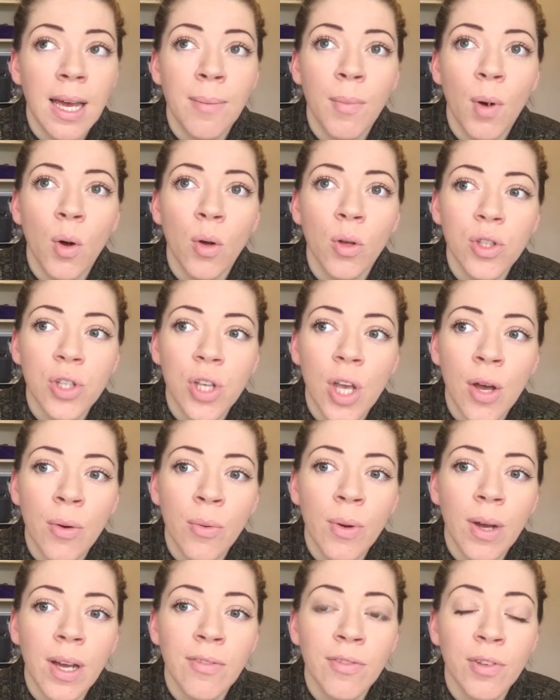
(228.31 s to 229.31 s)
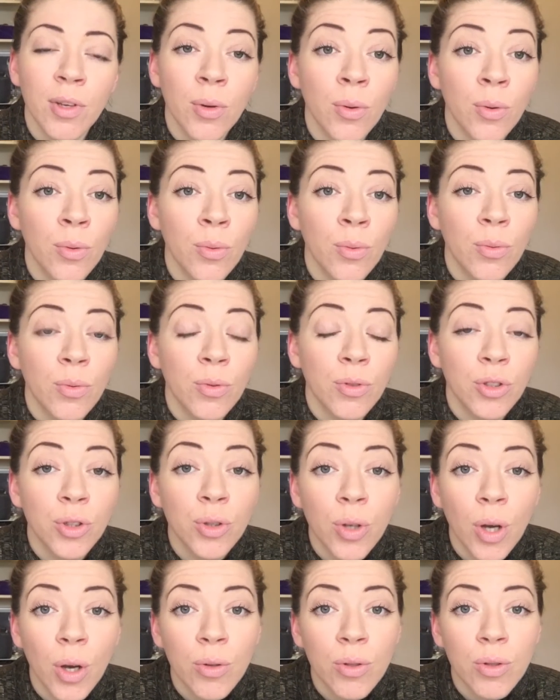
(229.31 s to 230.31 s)
Also, if you
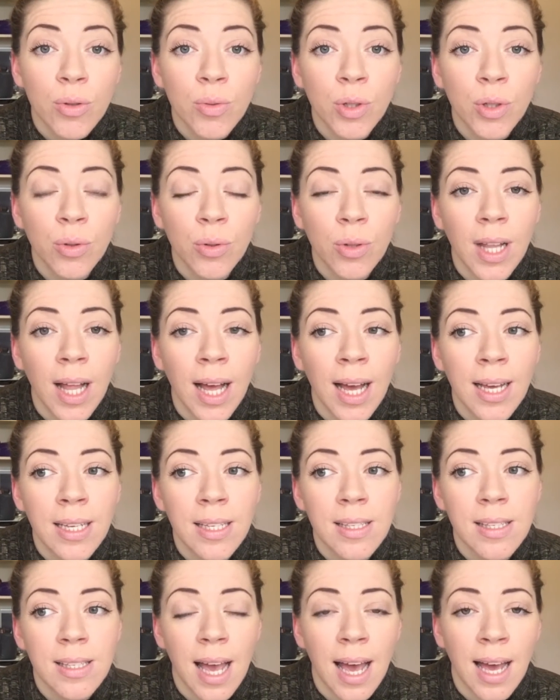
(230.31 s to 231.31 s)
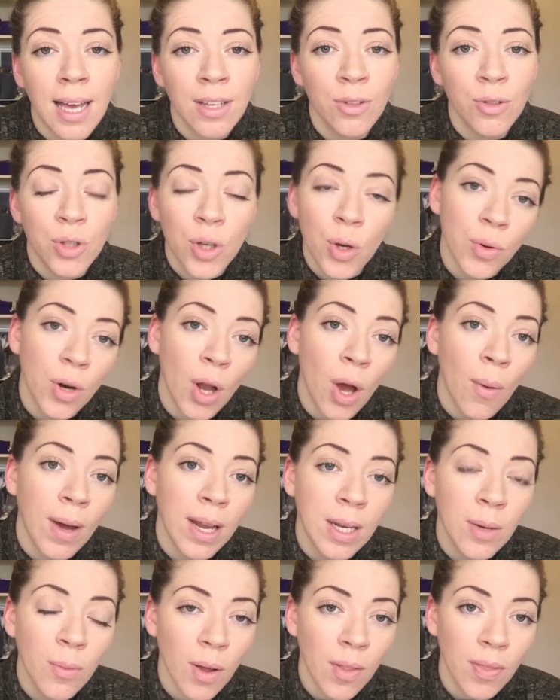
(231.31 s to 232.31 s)
do go to a new class and you don't know
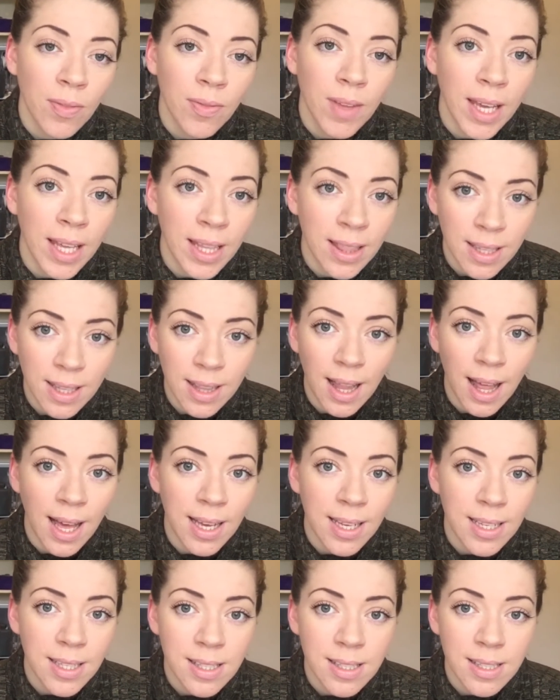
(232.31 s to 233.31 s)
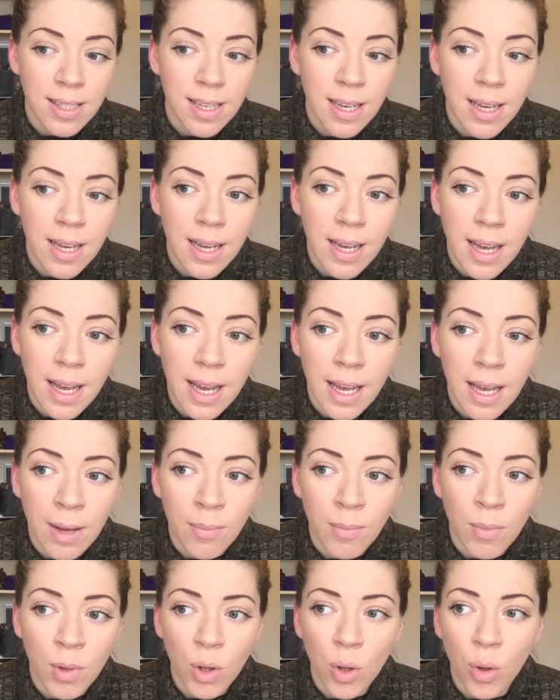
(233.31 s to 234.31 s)
anyone in the class
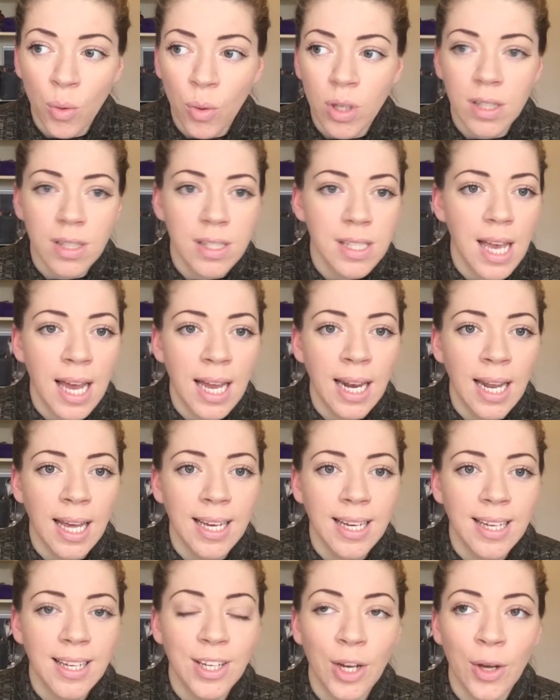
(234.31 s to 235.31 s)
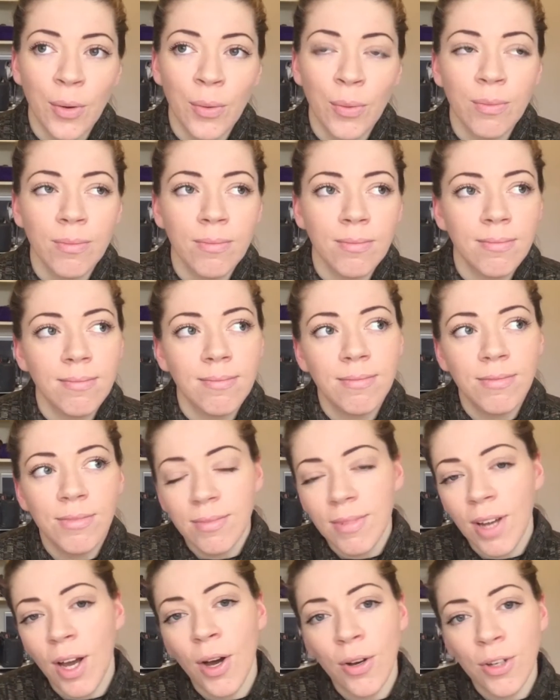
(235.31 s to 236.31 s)
who could say like,
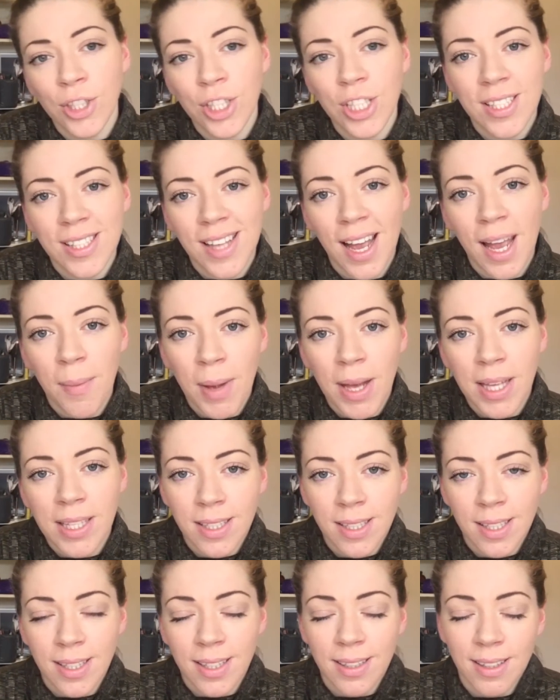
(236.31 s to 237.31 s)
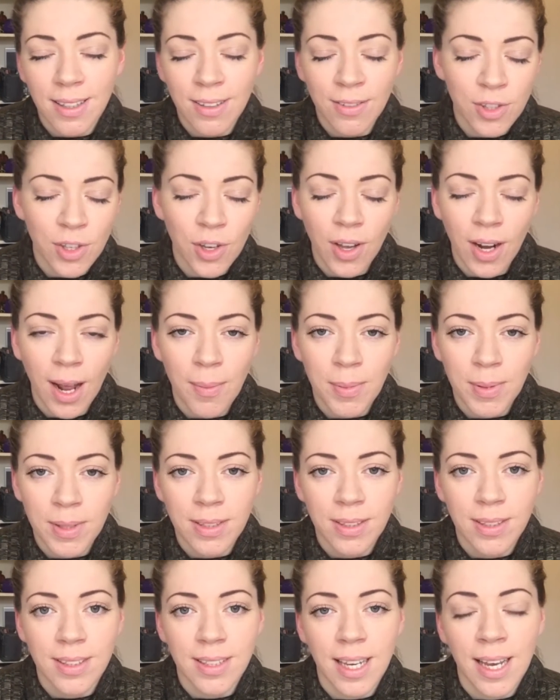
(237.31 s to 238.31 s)
oh, she's diabetic, if something
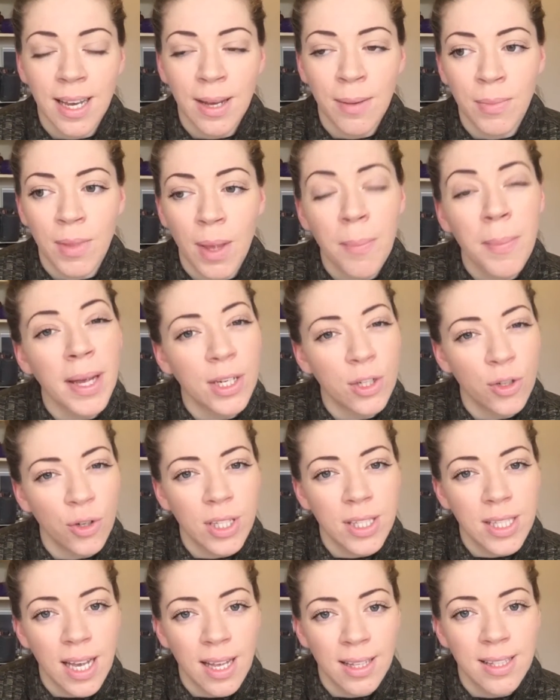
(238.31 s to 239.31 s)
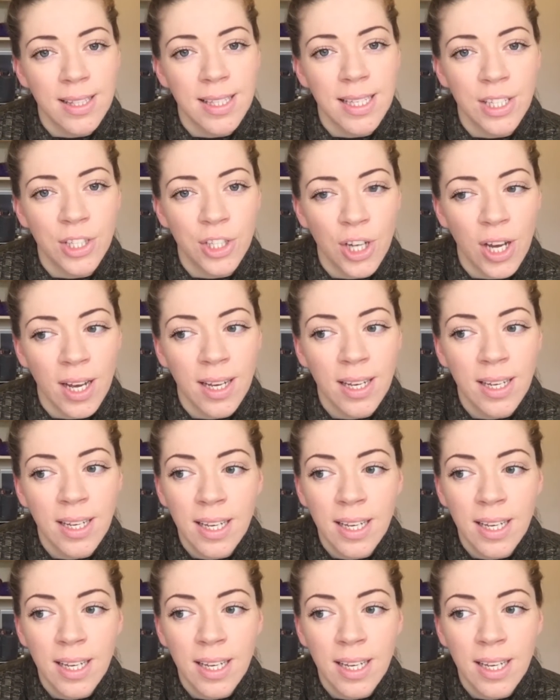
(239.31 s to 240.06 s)
happened, then make sure you tell the teacher.